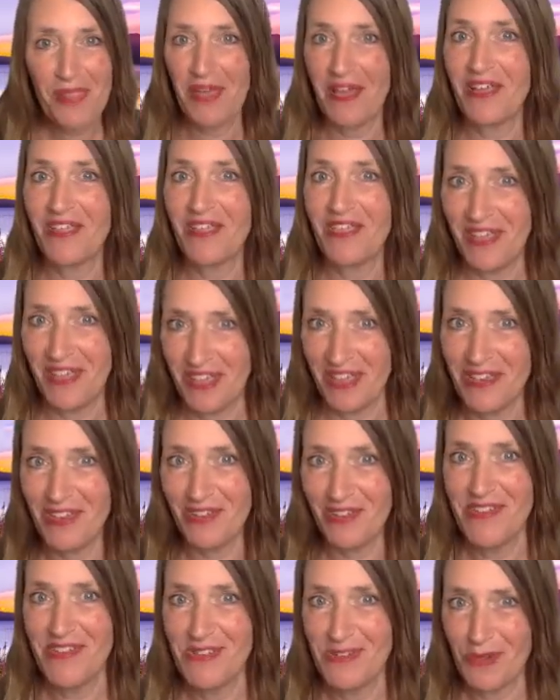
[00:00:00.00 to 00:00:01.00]
the
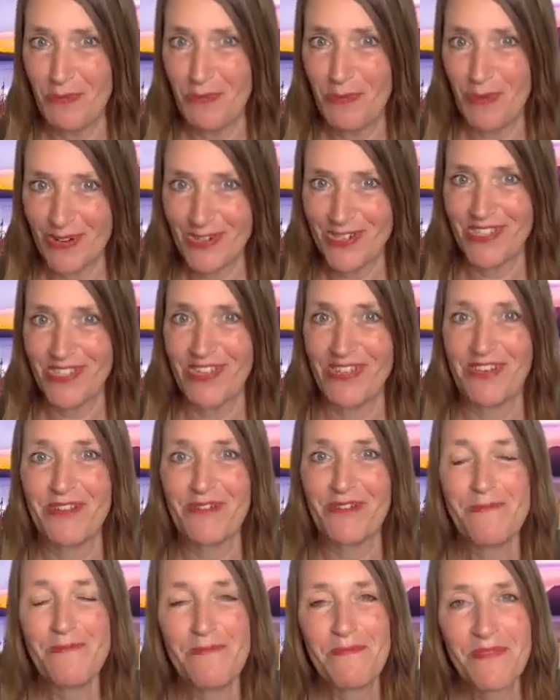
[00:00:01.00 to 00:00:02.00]
individual person,